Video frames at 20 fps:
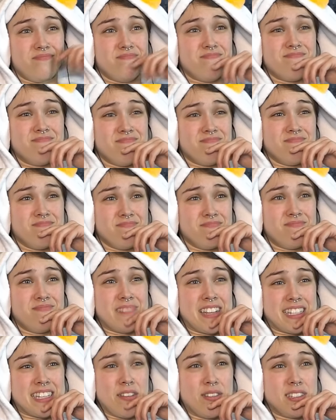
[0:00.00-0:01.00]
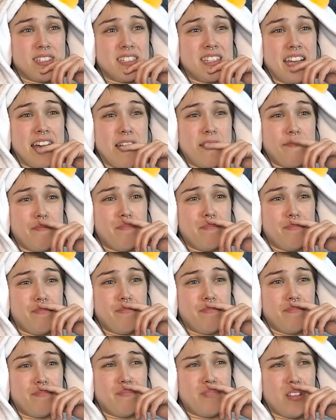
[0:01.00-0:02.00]
mm-hmm that's how he's yeah
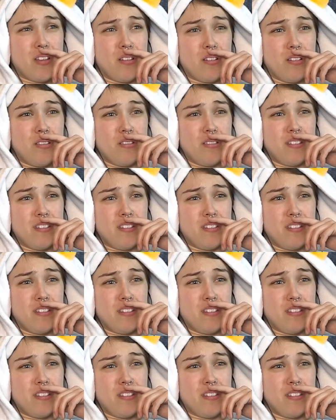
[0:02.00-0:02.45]
oh.